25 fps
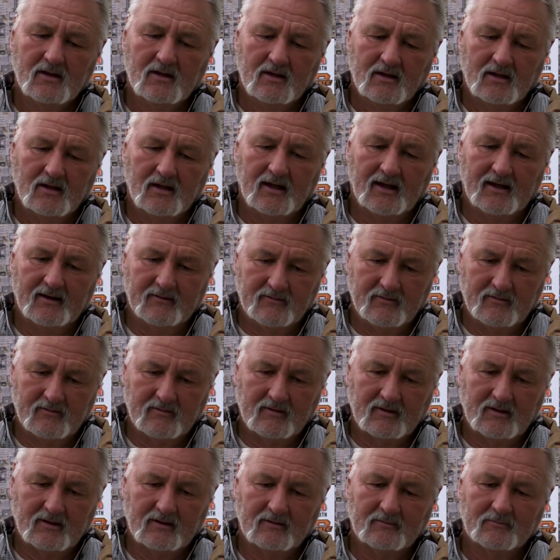
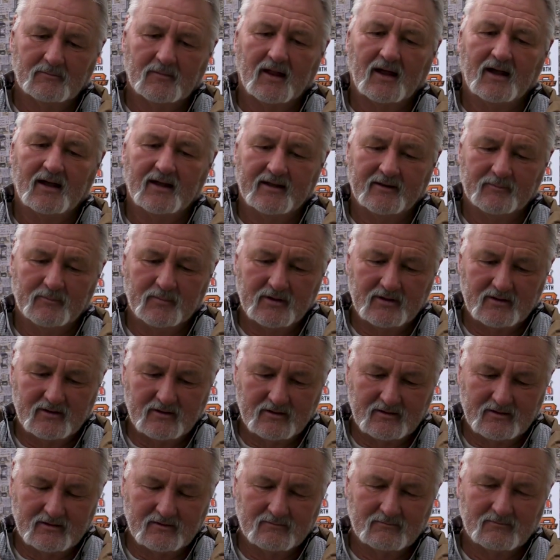neighborhoods. I have been
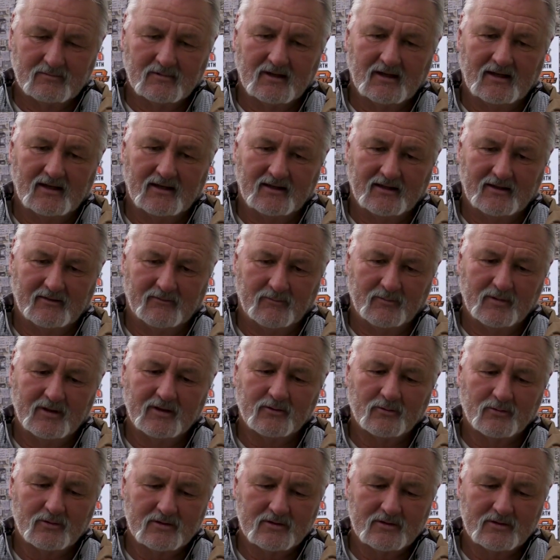the